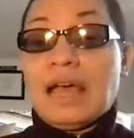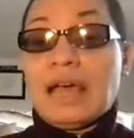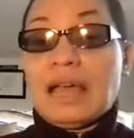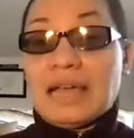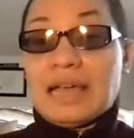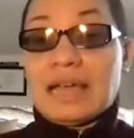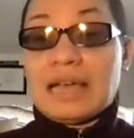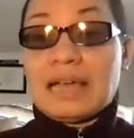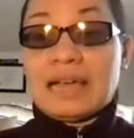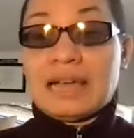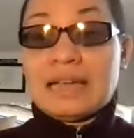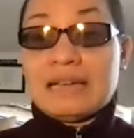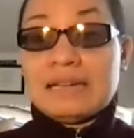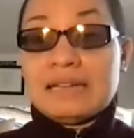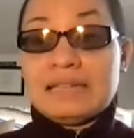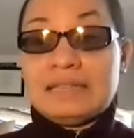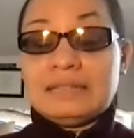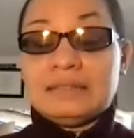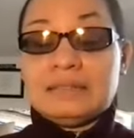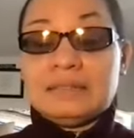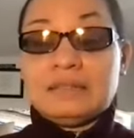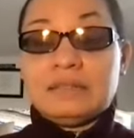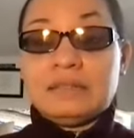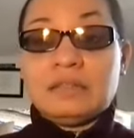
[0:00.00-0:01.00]

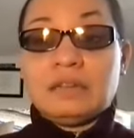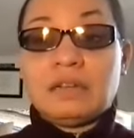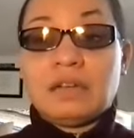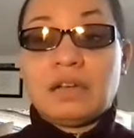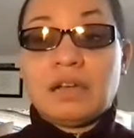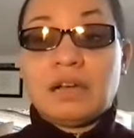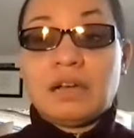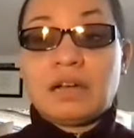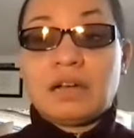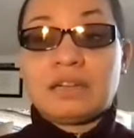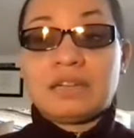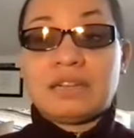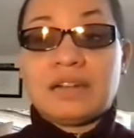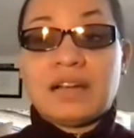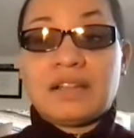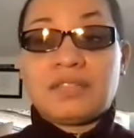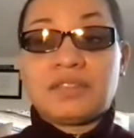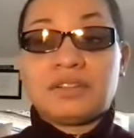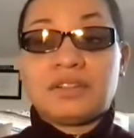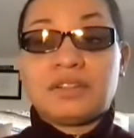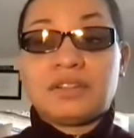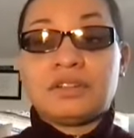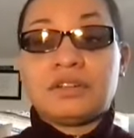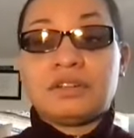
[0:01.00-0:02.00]
And
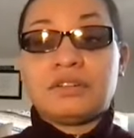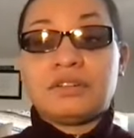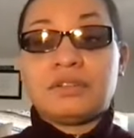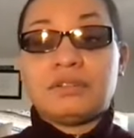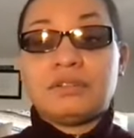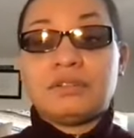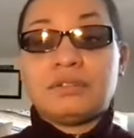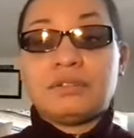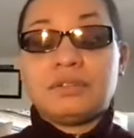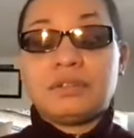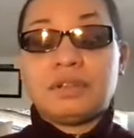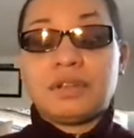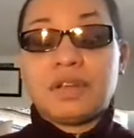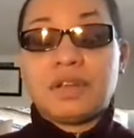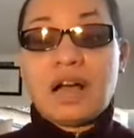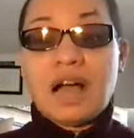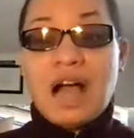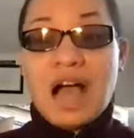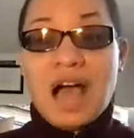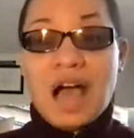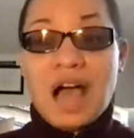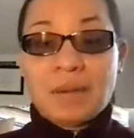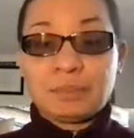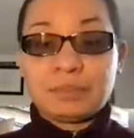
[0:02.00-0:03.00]
another
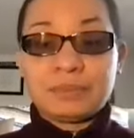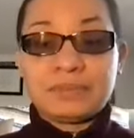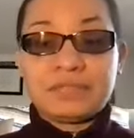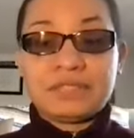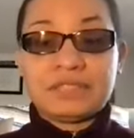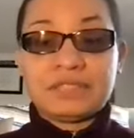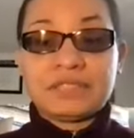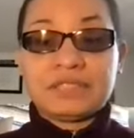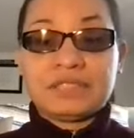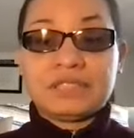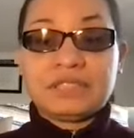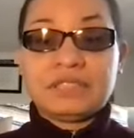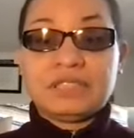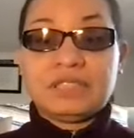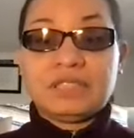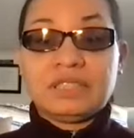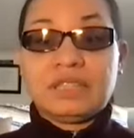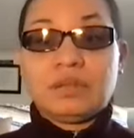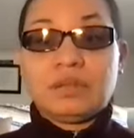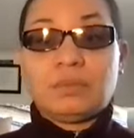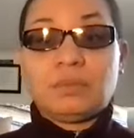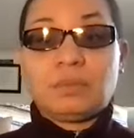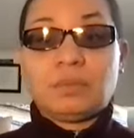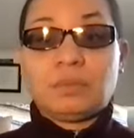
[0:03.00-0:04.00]
option
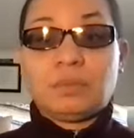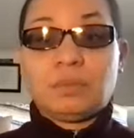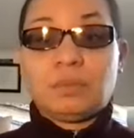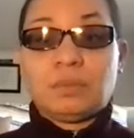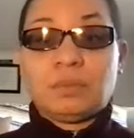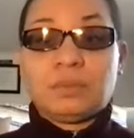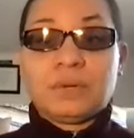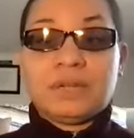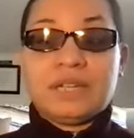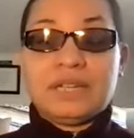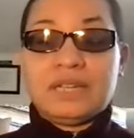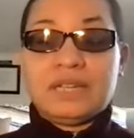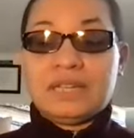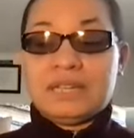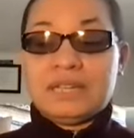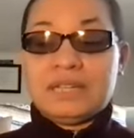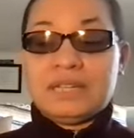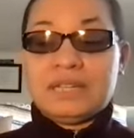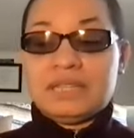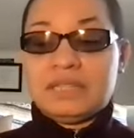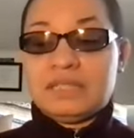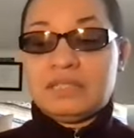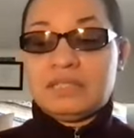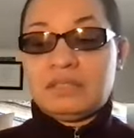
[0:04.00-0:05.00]

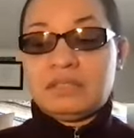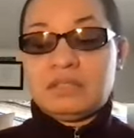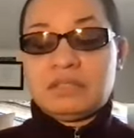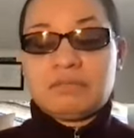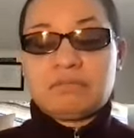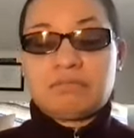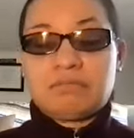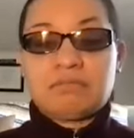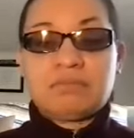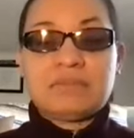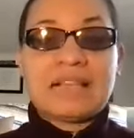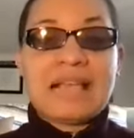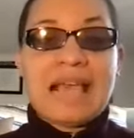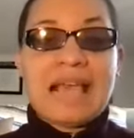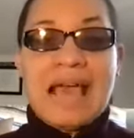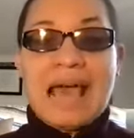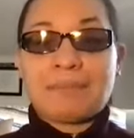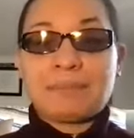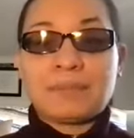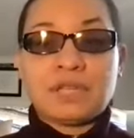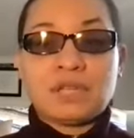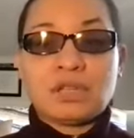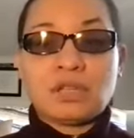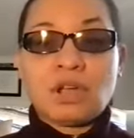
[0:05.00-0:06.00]
is
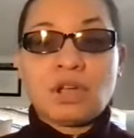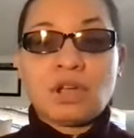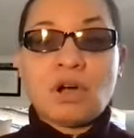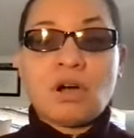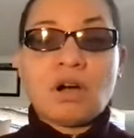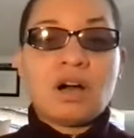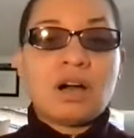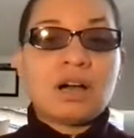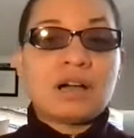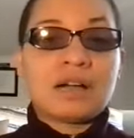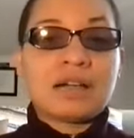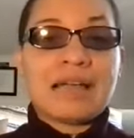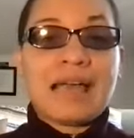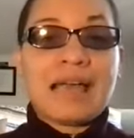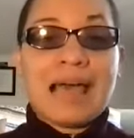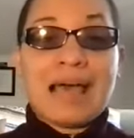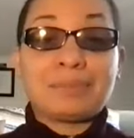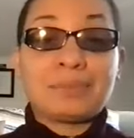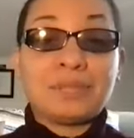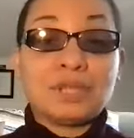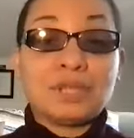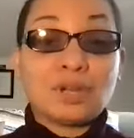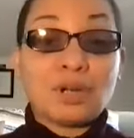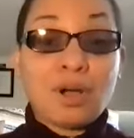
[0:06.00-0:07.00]
Caption Call.
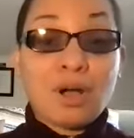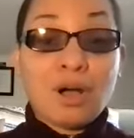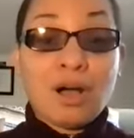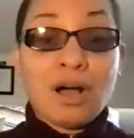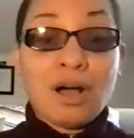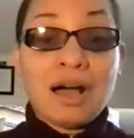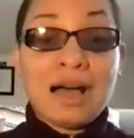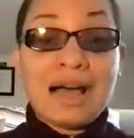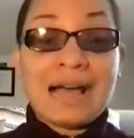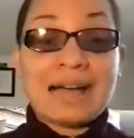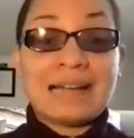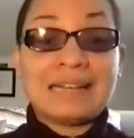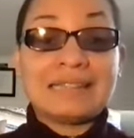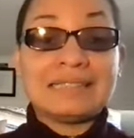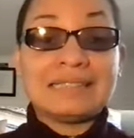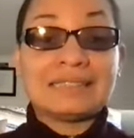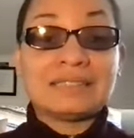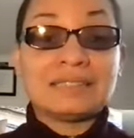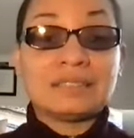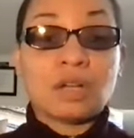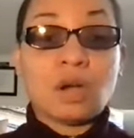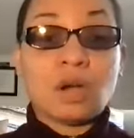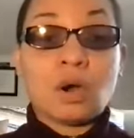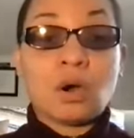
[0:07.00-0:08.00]
Caption Call has
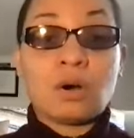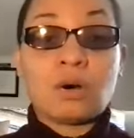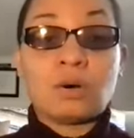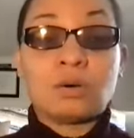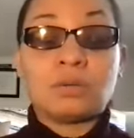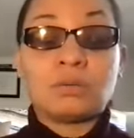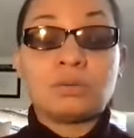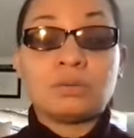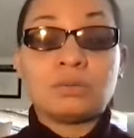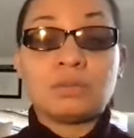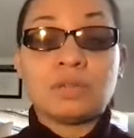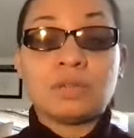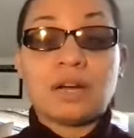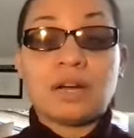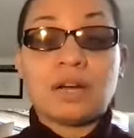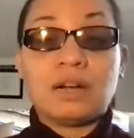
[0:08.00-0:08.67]
its own